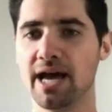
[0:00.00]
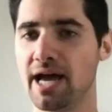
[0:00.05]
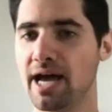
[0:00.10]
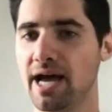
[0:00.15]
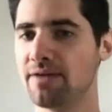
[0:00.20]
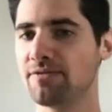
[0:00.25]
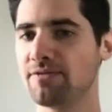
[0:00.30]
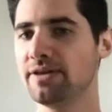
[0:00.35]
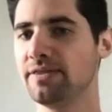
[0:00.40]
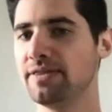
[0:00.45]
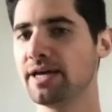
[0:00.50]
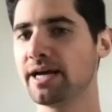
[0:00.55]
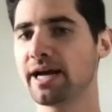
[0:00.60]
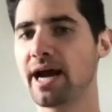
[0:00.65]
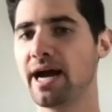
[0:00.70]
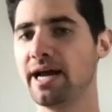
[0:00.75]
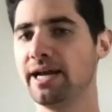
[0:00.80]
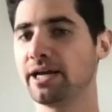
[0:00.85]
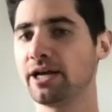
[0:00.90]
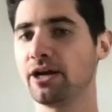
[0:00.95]
everything
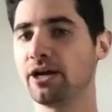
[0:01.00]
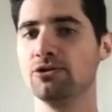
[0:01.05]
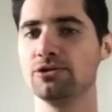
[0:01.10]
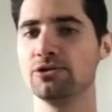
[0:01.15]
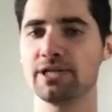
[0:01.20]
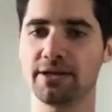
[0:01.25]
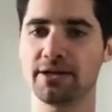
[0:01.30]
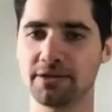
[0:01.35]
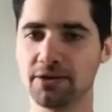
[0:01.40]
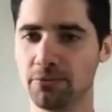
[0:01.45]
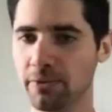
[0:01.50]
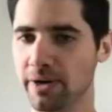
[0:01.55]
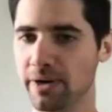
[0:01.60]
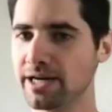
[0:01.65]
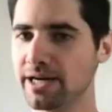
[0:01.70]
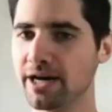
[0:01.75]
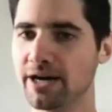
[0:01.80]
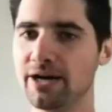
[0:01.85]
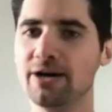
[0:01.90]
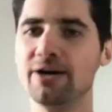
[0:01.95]
kind of goes out the
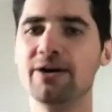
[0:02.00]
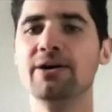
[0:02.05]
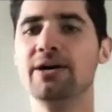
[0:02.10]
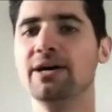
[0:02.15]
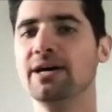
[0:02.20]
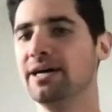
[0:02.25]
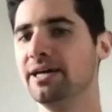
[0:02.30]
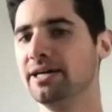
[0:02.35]
window.